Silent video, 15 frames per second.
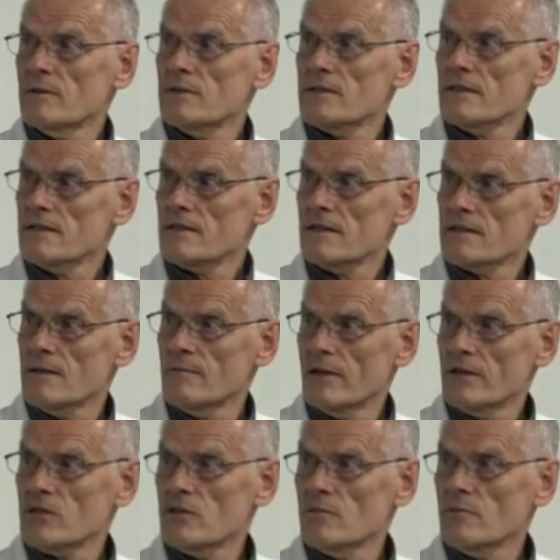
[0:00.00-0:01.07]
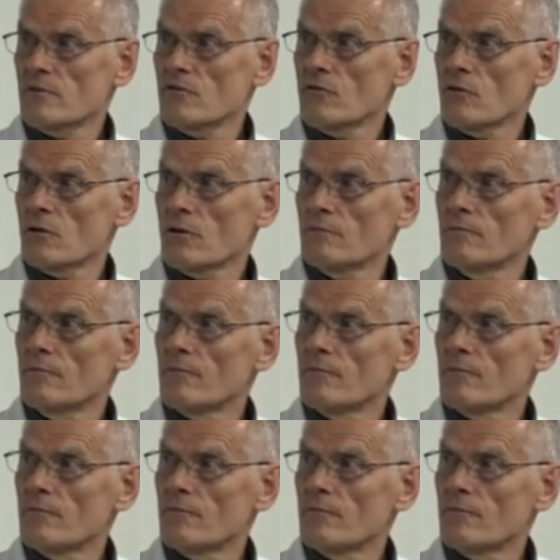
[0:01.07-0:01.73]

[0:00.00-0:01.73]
disease, as I mentioned before.